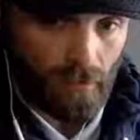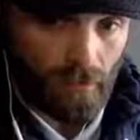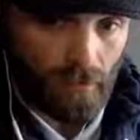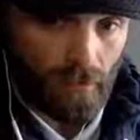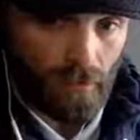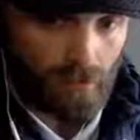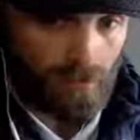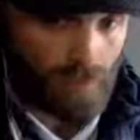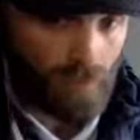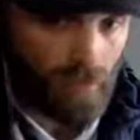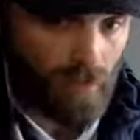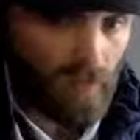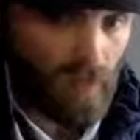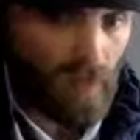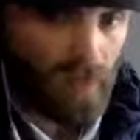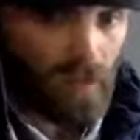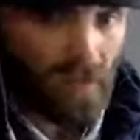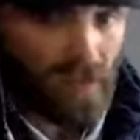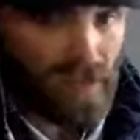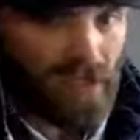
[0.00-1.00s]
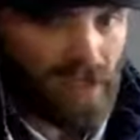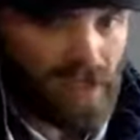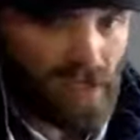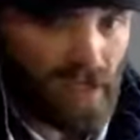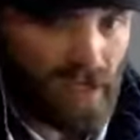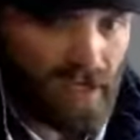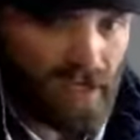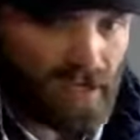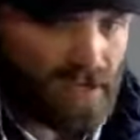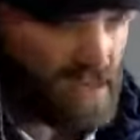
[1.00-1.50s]
So where, where's the
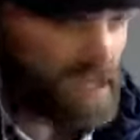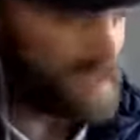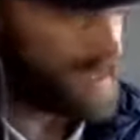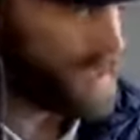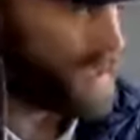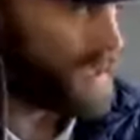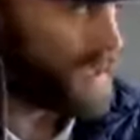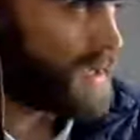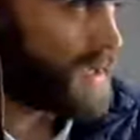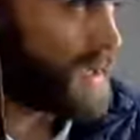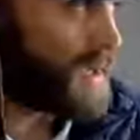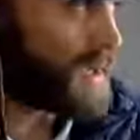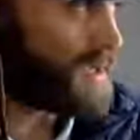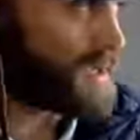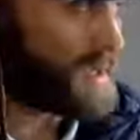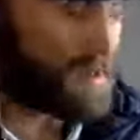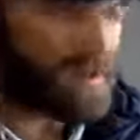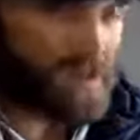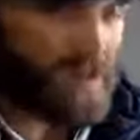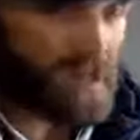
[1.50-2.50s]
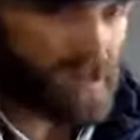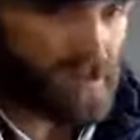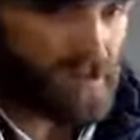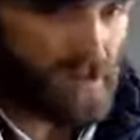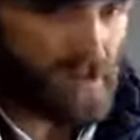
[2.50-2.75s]
guy that said, uh, thou shalt